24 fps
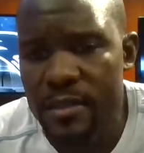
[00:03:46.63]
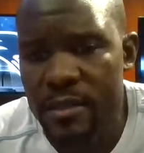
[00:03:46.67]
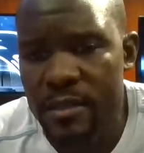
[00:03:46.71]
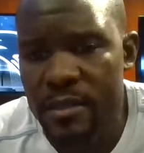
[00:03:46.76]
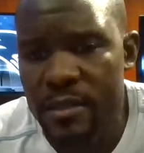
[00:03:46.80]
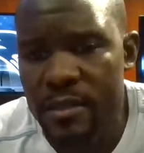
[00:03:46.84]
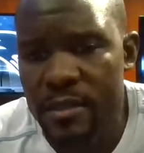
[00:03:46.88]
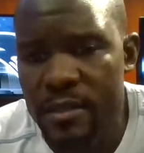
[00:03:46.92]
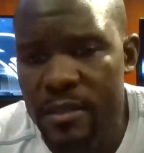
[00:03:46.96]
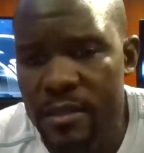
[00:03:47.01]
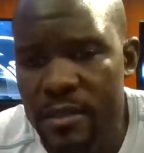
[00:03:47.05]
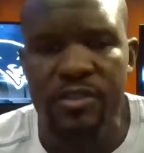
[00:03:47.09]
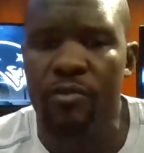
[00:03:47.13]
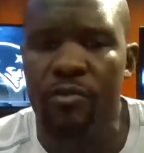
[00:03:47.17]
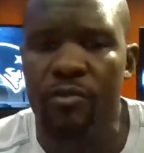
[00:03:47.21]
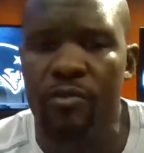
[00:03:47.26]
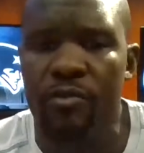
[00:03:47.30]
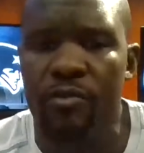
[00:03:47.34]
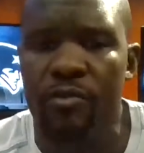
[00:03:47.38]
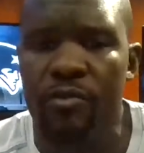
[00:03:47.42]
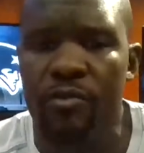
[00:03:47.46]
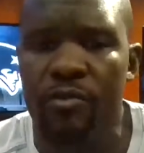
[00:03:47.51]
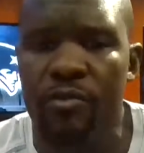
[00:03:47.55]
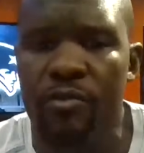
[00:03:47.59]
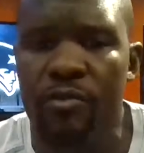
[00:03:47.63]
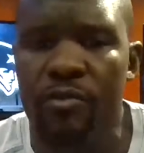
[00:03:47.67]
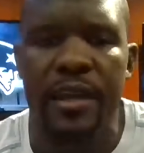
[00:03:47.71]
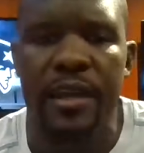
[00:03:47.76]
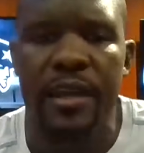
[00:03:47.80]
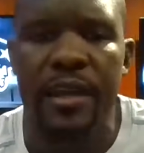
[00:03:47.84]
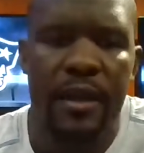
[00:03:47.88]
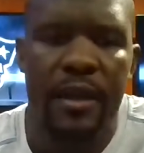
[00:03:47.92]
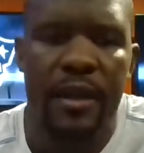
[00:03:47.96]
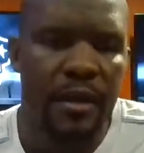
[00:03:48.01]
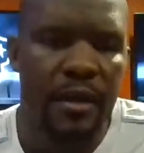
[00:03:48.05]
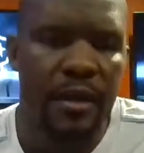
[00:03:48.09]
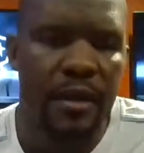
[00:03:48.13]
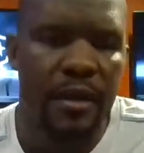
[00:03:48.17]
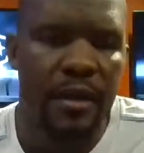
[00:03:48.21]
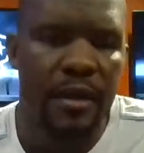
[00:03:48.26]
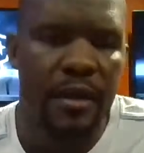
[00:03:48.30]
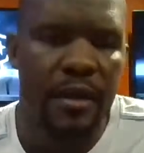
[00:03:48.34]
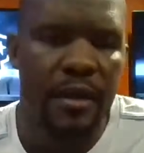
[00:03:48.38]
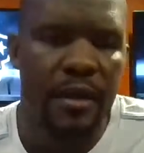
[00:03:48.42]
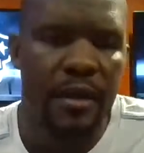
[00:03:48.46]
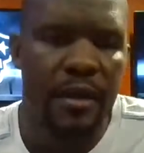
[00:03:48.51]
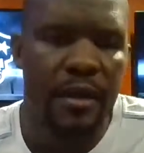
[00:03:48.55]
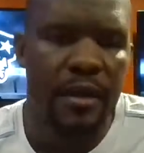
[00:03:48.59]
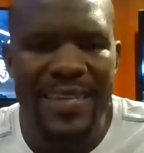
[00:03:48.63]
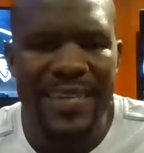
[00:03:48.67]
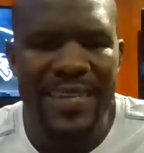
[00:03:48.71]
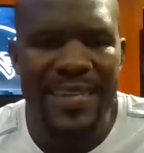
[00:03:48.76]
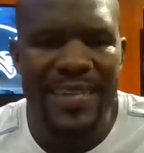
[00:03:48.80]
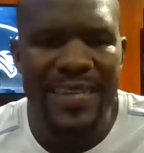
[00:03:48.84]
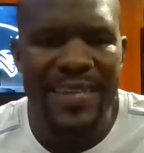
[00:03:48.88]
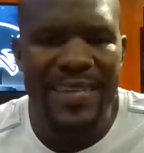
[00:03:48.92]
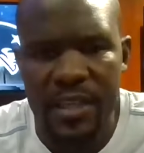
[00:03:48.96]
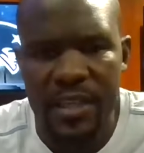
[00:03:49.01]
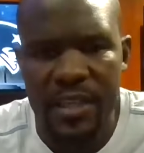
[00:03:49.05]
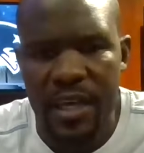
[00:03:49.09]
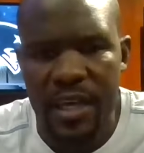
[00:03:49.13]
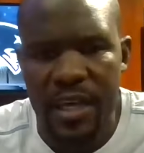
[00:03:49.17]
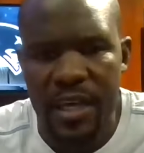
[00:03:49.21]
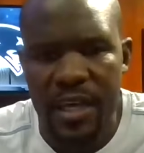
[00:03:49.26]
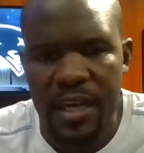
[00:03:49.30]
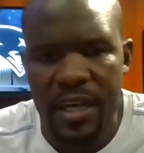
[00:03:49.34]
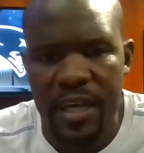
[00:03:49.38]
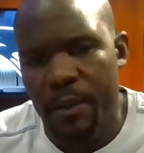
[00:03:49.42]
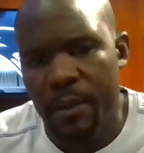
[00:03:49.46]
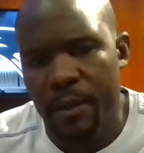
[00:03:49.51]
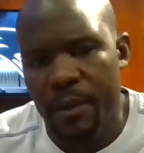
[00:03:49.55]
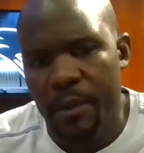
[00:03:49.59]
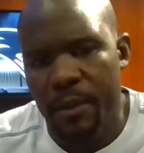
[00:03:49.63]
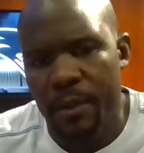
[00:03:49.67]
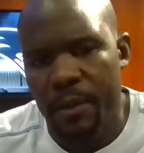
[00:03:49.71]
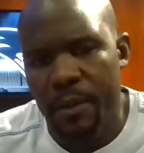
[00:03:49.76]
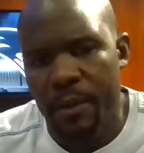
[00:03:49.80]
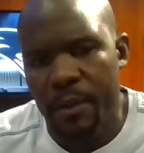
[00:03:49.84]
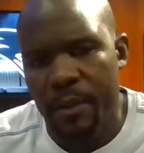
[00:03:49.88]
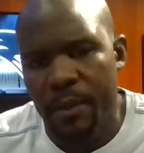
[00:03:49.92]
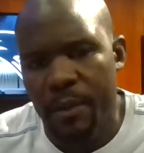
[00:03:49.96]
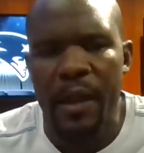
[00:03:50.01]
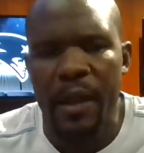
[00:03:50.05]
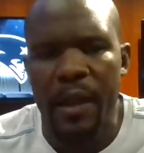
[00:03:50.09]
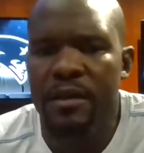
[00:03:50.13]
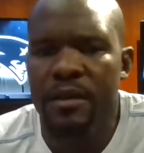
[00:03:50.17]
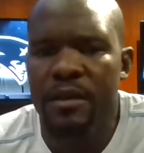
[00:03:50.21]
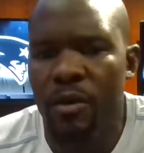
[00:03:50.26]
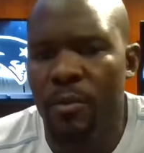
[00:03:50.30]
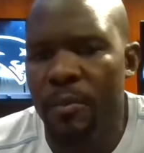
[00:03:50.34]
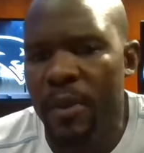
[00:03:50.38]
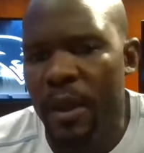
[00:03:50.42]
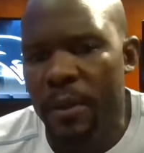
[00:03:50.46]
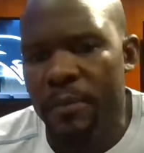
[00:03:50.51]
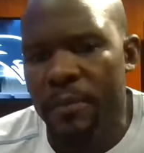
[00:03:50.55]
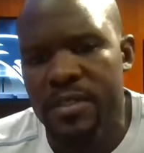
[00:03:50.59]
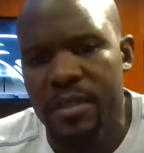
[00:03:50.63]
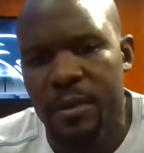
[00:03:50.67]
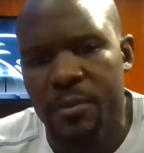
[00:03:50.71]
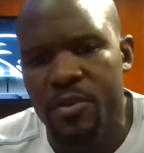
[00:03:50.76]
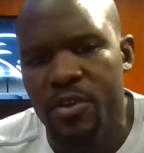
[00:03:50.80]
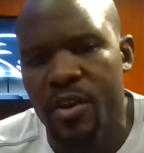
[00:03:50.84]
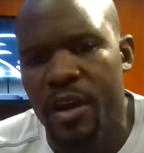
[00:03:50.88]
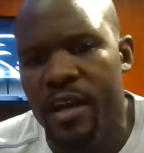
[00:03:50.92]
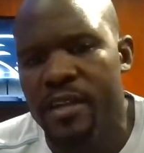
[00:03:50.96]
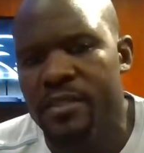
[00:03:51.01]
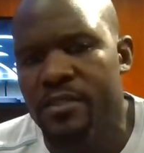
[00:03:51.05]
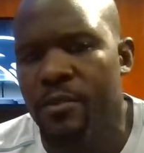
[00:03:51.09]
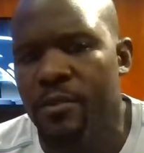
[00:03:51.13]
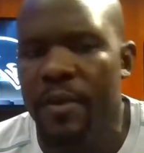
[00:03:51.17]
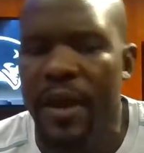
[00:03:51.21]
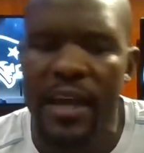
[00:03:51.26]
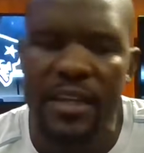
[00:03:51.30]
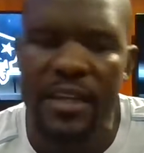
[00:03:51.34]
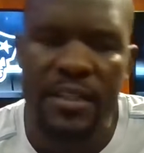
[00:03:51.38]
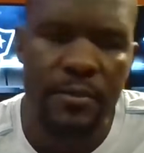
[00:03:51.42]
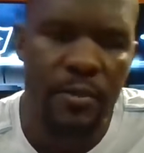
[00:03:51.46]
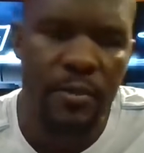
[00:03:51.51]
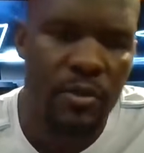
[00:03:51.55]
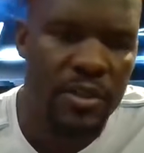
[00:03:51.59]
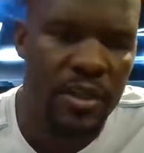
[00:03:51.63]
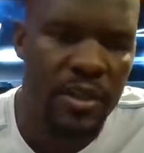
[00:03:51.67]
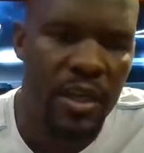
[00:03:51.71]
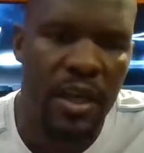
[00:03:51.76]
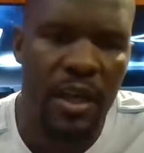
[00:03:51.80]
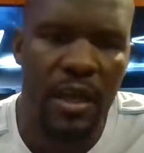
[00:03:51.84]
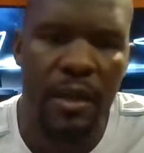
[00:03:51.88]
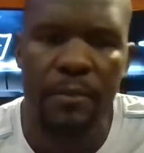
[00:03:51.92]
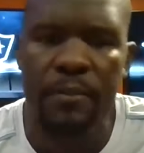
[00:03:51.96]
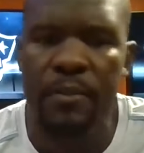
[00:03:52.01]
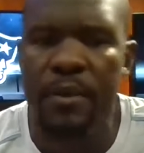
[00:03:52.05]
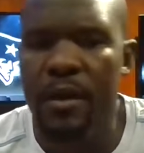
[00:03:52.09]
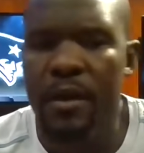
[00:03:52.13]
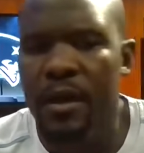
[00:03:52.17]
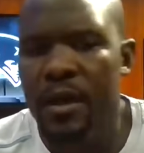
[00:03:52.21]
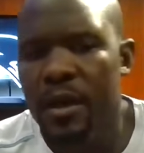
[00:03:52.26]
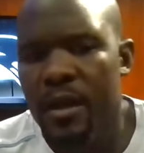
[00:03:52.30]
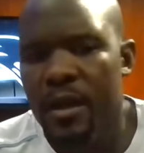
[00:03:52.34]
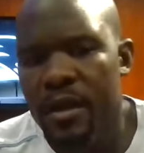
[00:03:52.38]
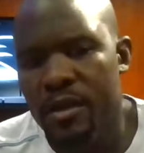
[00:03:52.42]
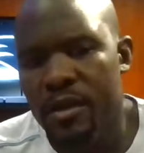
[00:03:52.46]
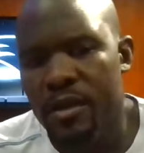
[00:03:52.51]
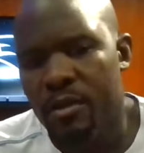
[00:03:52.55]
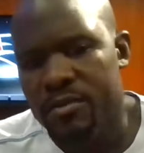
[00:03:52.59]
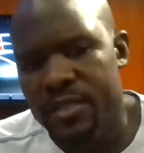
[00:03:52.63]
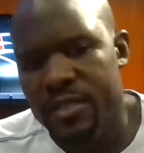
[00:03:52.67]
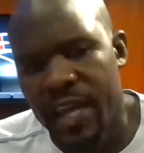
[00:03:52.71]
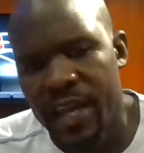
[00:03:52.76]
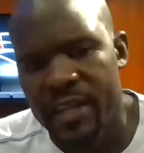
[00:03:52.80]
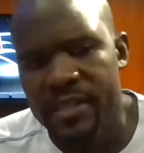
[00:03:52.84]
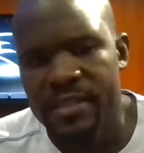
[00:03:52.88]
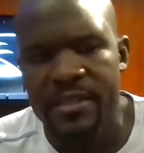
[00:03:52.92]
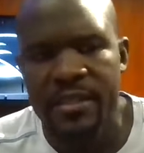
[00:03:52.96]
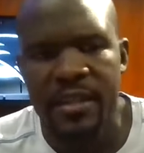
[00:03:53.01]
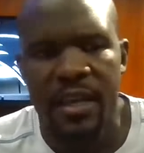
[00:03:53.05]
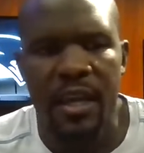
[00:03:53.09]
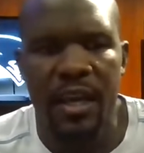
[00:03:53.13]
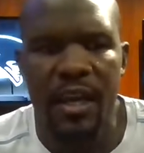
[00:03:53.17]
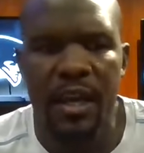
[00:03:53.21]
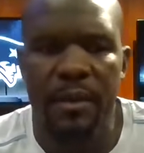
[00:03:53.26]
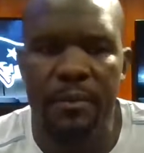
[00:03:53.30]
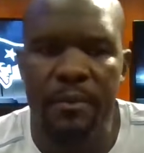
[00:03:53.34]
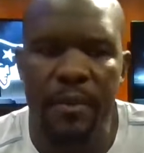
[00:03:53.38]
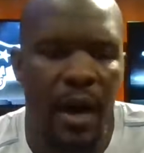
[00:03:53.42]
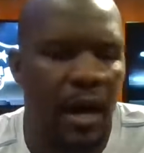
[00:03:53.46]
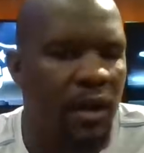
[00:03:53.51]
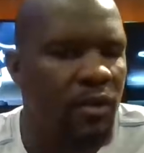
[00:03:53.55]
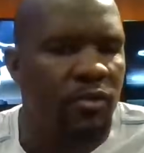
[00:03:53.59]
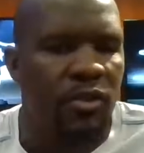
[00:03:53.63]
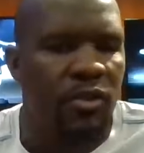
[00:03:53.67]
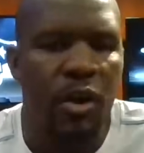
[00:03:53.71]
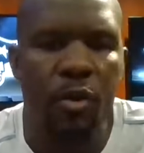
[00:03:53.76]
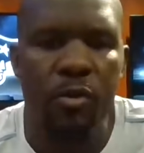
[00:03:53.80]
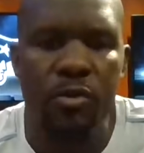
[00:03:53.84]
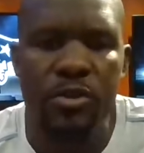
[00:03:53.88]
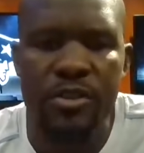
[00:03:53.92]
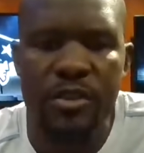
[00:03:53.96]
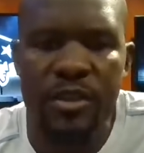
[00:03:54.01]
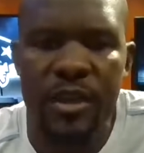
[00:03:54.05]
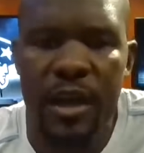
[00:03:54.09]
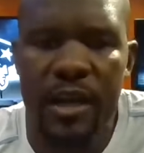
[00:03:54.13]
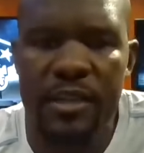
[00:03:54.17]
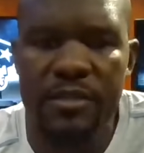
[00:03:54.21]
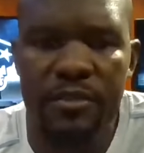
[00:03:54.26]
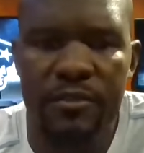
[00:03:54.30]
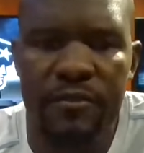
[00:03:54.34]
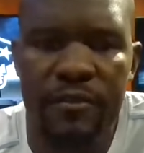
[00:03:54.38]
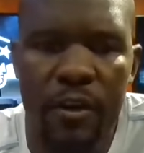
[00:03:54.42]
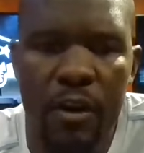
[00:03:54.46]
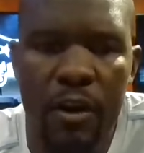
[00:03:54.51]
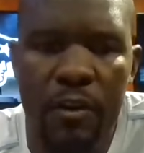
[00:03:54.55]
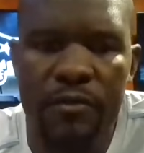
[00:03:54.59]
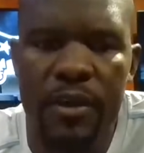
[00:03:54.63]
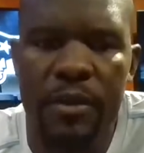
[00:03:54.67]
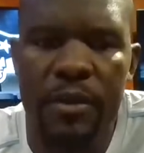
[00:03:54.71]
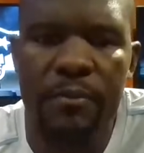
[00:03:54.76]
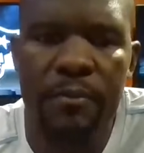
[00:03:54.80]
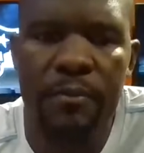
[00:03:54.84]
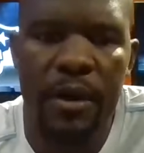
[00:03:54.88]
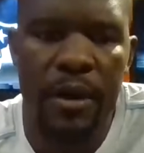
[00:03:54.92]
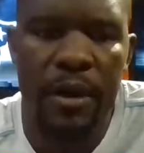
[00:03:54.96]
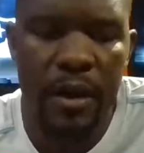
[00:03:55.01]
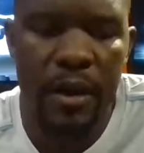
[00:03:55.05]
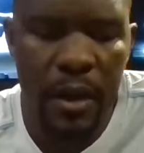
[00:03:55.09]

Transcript: You guys are really a team setting. Maybe some of you guys on a basketball team, dance team. I don't know what you guys are involved in, but